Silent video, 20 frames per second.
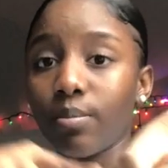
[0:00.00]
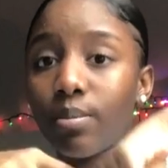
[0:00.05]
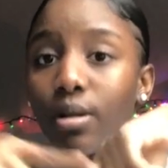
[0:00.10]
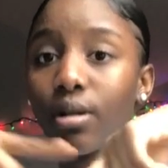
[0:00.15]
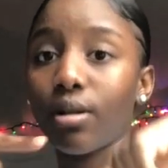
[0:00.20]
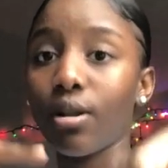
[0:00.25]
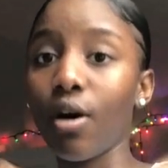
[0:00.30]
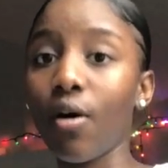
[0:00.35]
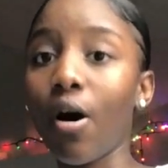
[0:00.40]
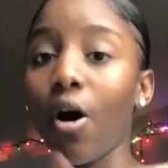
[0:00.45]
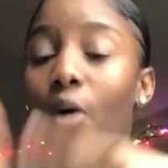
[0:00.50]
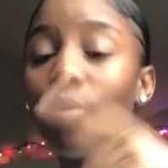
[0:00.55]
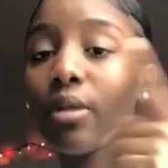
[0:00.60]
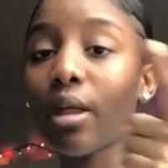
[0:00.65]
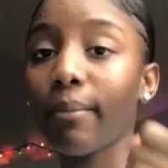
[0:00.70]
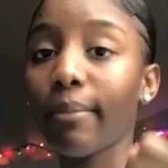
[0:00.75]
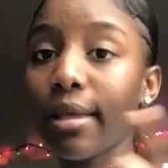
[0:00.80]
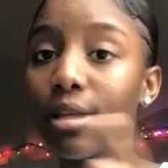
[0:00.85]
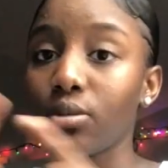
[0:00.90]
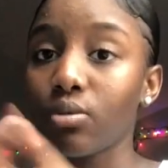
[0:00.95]
below. I hope
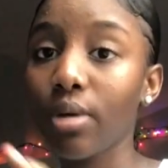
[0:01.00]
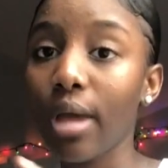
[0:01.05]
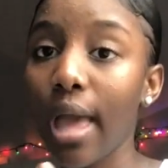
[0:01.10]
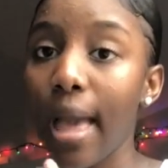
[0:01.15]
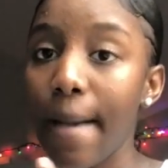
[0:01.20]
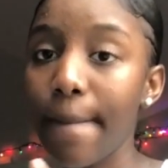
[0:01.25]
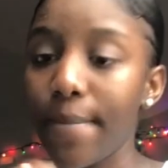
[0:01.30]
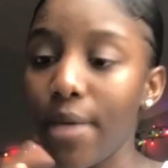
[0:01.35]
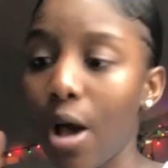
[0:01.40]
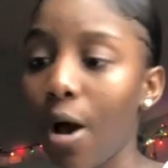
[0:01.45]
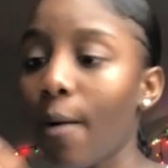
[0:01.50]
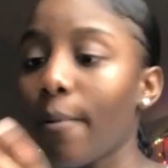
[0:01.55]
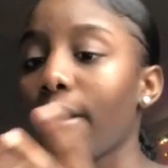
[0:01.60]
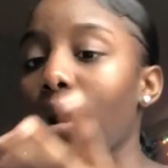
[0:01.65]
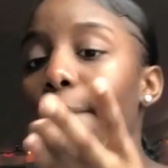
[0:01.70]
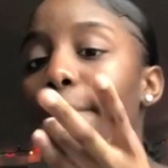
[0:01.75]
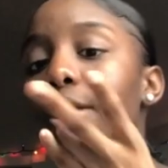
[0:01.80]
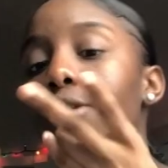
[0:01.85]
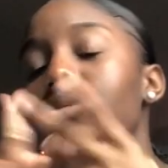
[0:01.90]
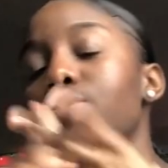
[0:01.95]
that I made you happy. I hope that
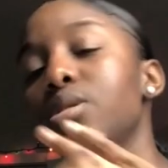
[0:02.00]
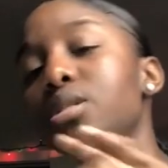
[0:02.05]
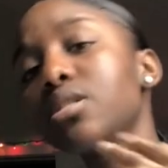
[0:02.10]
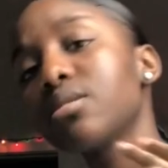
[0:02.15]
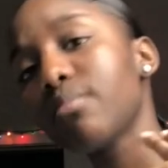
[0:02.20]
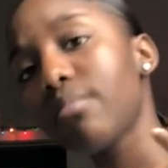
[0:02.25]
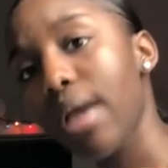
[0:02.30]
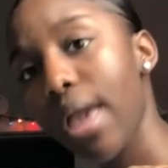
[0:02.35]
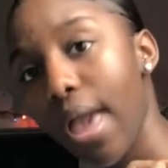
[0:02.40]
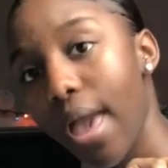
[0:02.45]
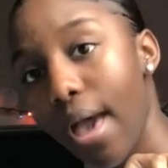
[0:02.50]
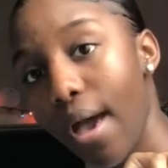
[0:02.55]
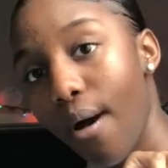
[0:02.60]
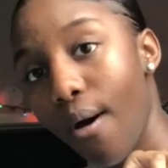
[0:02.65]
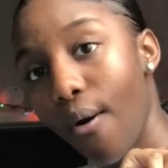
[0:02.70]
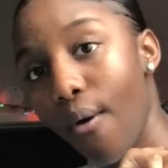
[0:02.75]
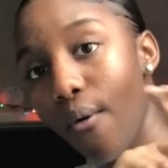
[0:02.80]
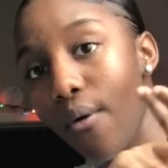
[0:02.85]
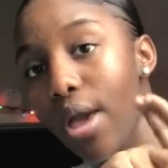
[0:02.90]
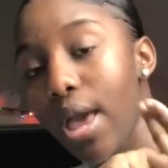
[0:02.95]
I made you
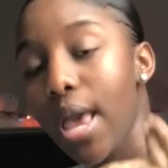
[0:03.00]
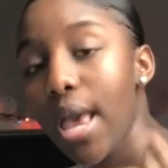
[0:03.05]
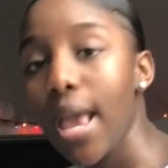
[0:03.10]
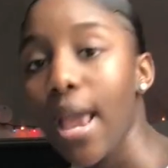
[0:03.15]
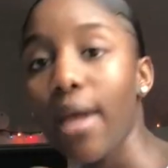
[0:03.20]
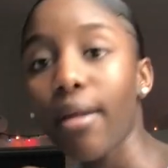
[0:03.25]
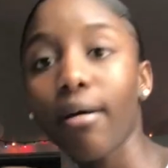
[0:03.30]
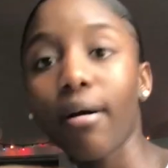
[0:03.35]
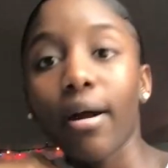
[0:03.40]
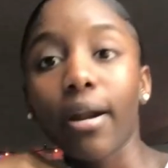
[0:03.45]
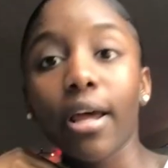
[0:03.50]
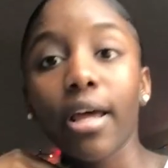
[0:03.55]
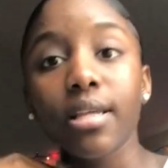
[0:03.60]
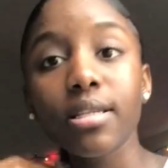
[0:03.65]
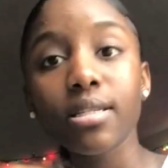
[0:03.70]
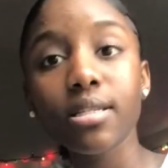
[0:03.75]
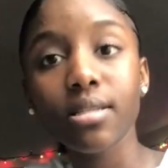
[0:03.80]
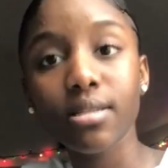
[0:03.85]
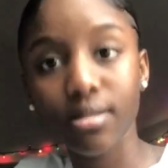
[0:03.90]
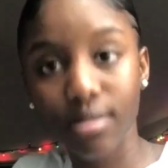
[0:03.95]
smile and all
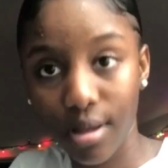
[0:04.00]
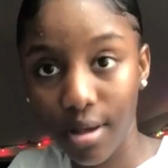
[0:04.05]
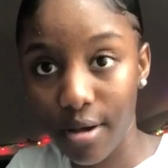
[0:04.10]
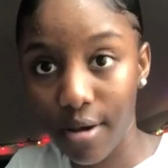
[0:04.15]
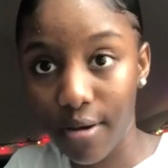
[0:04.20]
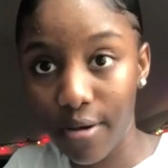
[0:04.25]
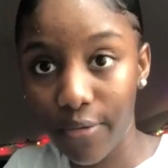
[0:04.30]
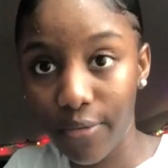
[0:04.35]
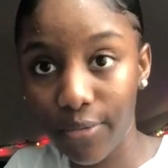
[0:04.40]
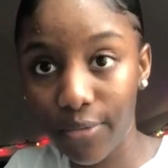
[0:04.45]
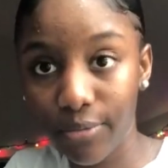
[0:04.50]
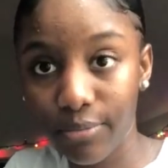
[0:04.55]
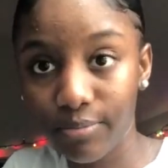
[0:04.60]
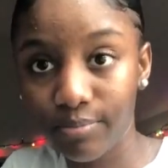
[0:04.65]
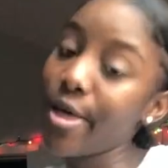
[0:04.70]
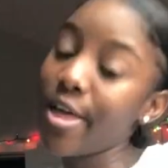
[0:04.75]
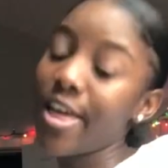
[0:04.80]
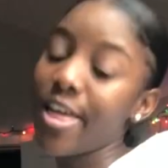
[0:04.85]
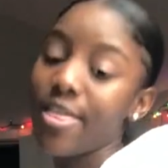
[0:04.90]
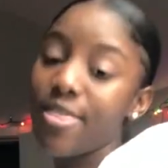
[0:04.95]
that stuff.
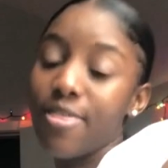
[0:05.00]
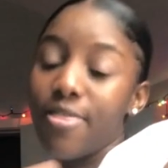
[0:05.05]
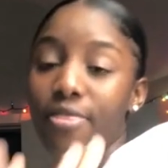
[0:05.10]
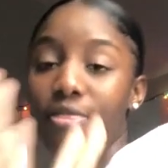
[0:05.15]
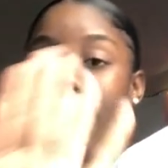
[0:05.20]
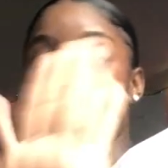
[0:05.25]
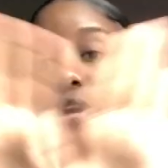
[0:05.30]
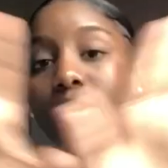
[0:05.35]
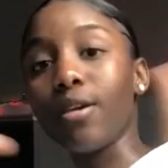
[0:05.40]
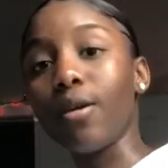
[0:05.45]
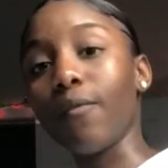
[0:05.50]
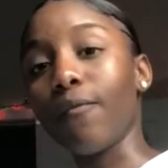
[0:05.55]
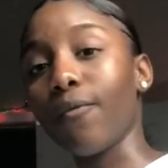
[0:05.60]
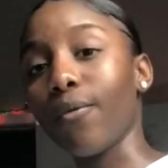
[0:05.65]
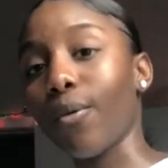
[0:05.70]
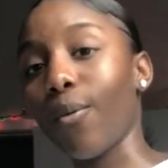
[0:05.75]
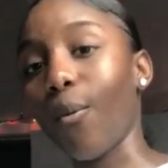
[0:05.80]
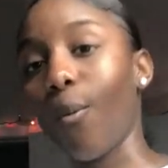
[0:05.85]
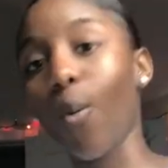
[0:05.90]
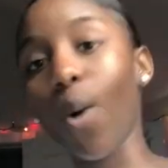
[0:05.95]
Thank you
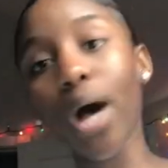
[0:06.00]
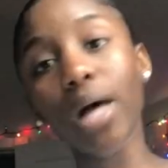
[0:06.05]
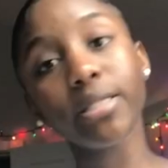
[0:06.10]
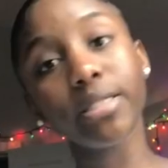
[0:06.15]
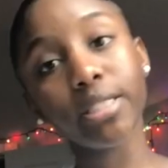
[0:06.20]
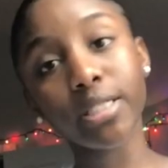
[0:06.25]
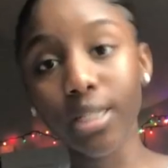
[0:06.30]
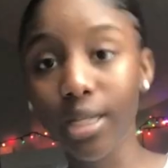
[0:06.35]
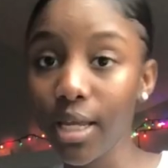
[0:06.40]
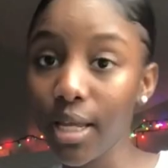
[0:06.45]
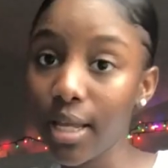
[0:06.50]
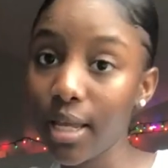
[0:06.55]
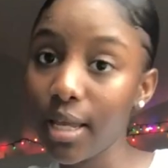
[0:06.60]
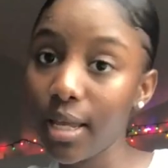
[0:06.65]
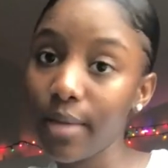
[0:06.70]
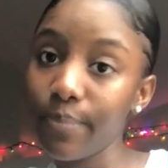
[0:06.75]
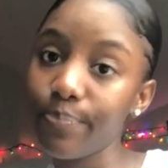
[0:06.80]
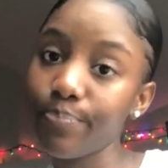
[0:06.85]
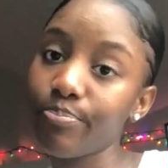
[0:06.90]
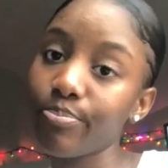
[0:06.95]
for
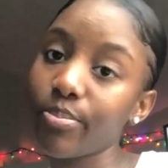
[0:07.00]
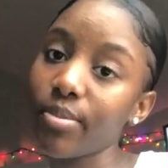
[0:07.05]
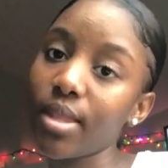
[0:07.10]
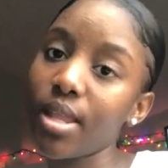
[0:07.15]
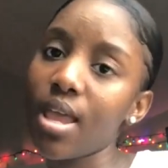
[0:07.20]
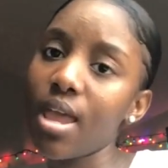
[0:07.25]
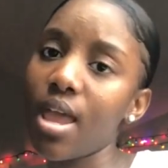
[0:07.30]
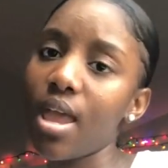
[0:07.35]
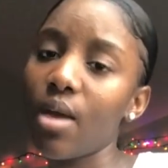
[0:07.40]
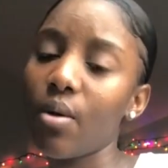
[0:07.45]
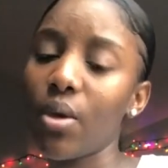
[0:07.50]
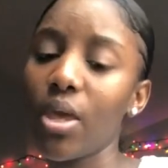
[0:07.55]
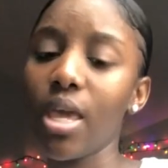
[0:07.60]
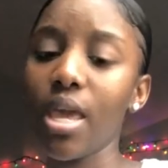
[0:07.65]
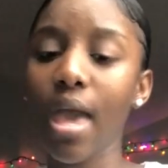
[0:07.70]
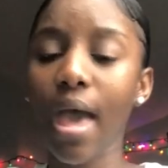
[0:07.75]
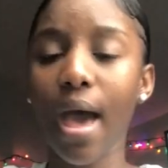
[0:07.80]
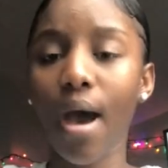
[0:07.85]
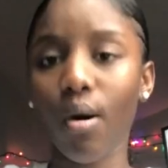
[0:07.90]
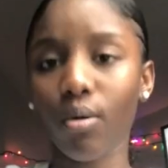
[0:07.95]
watching, and we
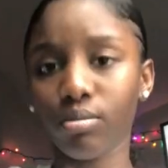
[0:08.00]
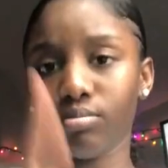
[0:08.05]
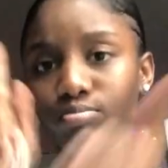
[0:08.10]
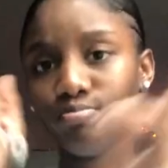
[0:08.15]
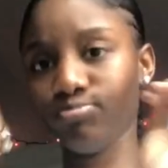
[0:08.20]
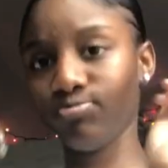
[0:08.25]
out.